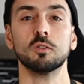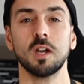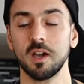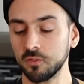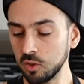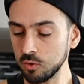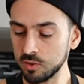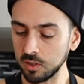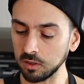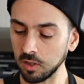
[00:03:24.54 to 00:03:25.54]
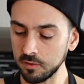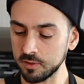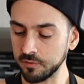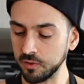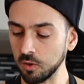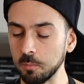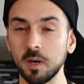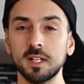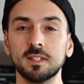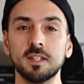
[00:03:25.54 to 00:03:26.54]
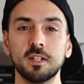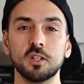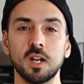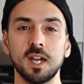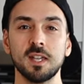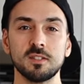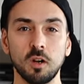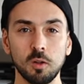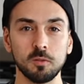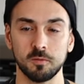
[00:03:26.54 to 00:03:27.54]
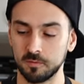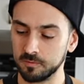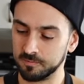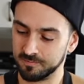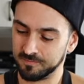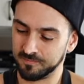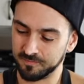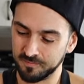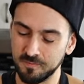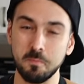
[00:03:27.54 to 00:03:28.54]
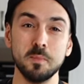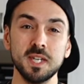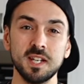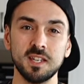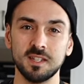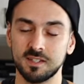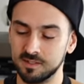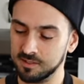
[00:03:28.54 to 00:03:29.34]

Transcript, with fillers: don't have to use the gloves if you don't mind getting your hands all meaty.